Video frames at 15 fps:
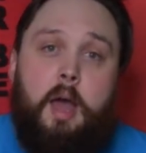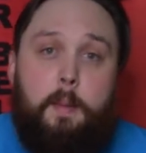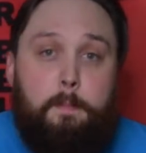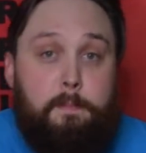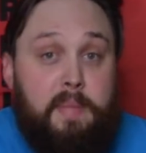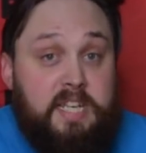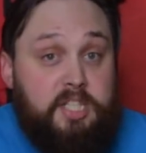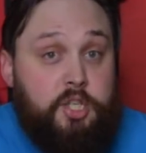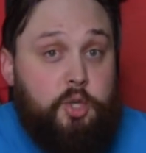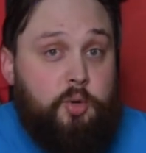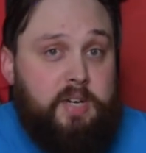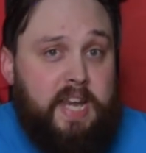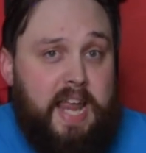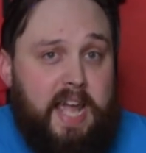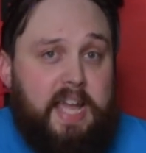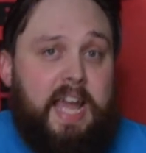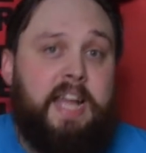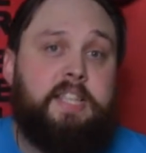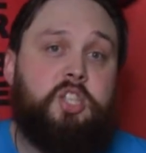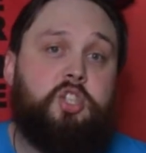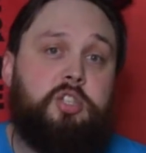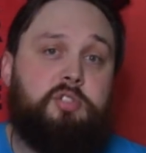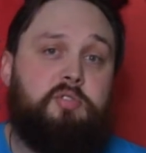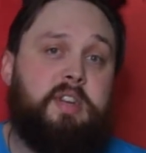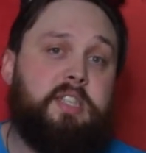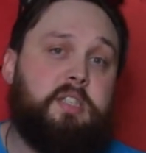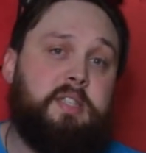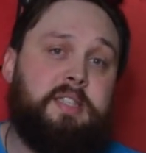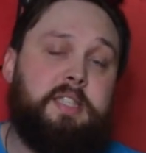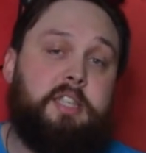measure your neck and stretch
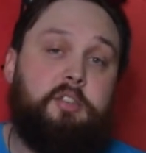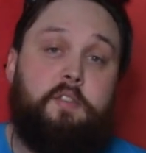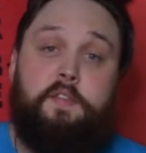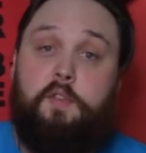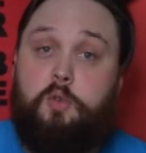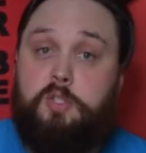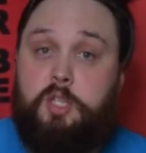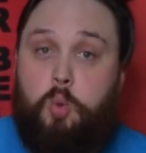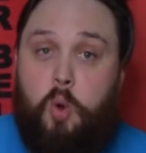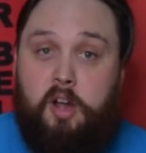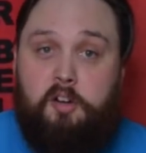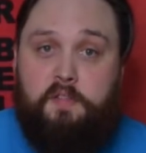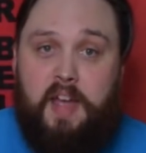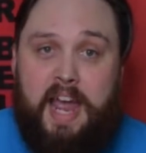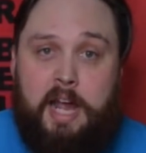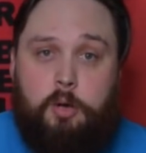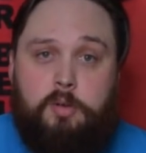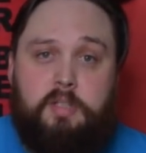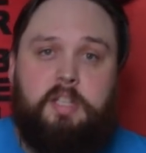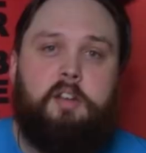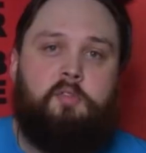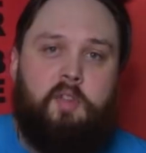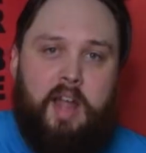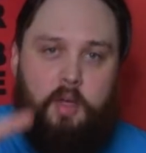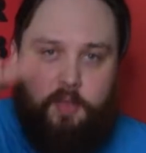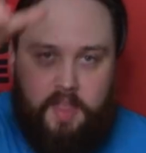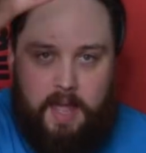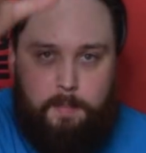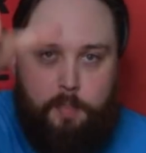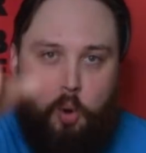the seal for 12 hours around
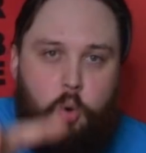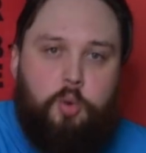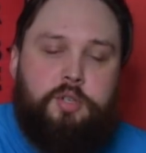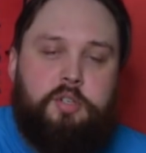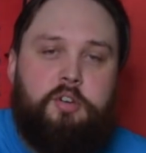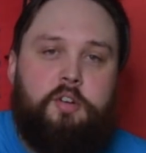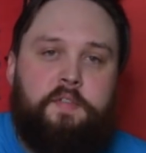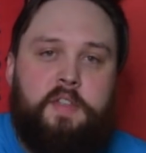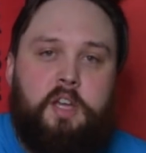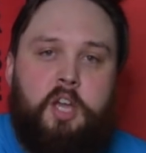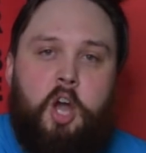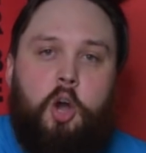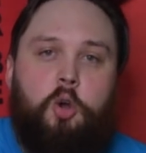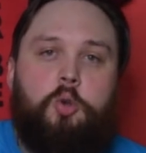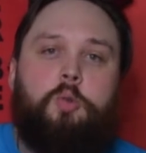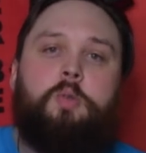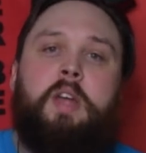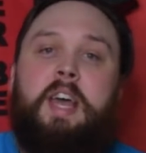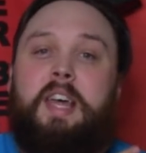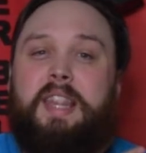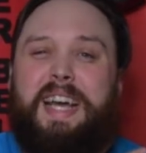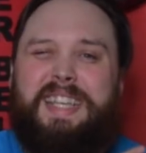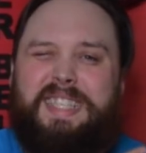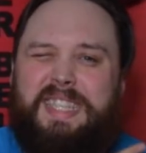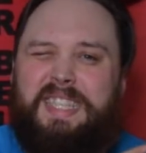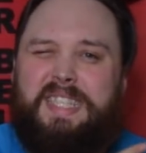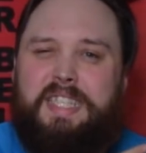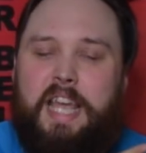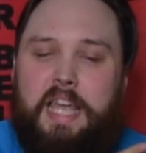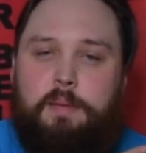that portion of the cone that's the
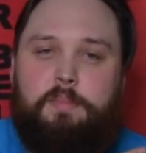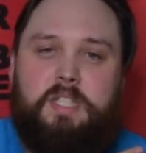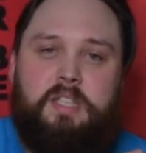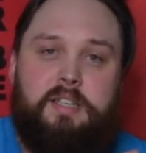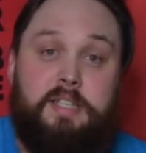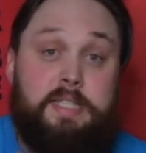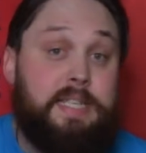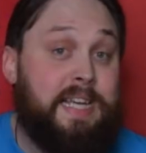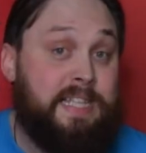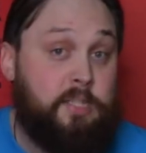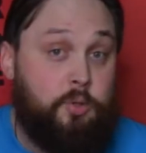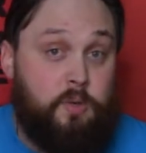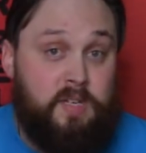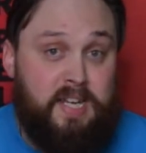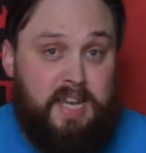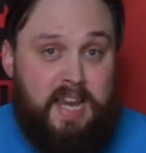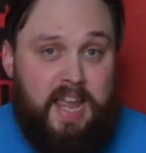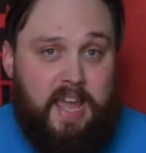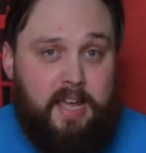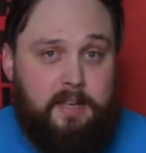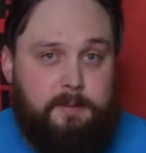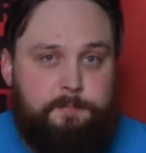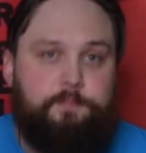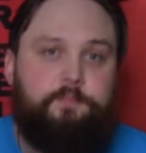same size as your neck.